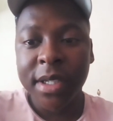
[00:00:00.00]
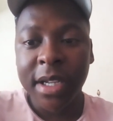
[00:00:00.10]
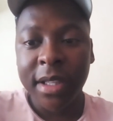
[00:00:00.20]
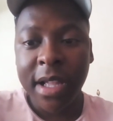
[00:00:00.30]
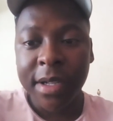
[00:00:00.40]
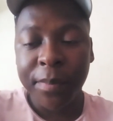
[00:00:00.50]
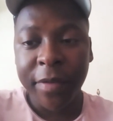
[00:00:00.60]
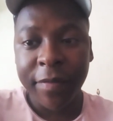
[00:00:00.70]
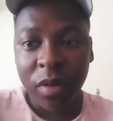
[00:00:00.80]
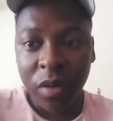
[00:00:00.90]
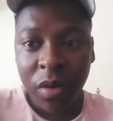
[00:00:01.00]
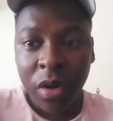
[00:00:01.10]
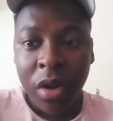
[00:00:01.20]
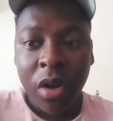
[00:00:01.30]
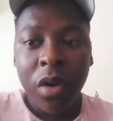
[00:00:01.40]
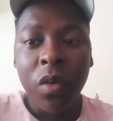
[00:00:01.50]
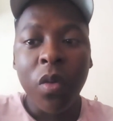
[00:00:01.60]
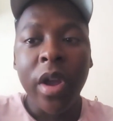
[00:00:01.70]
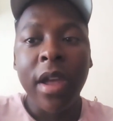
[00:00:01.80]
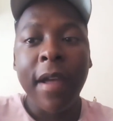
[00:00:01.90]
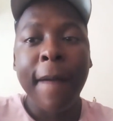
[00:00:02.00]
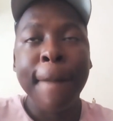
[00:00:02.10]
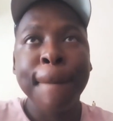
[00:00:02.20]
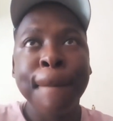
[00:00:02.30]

like that before, where